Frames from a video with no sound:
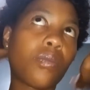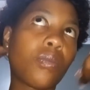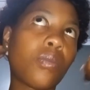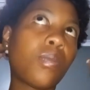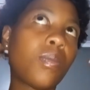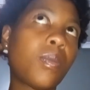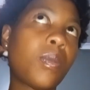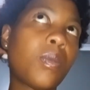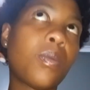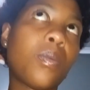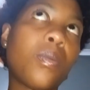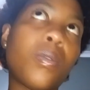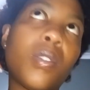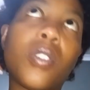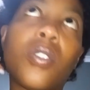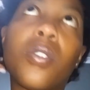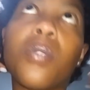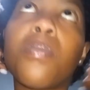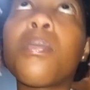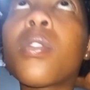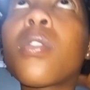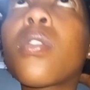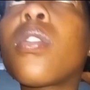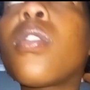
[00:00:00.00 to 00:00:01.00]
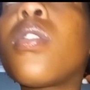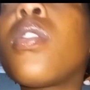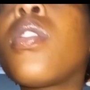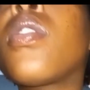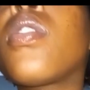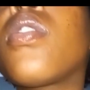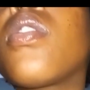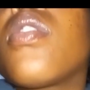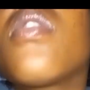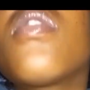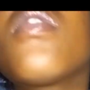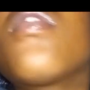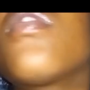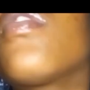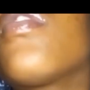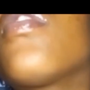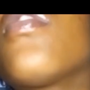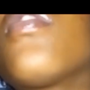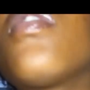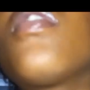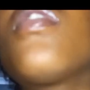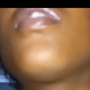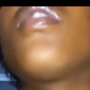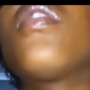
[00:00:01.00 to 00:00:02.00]
whatchamacallit,
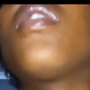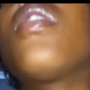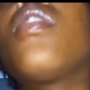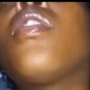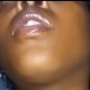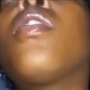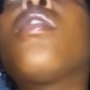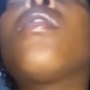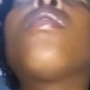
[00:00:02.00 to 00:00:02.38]
a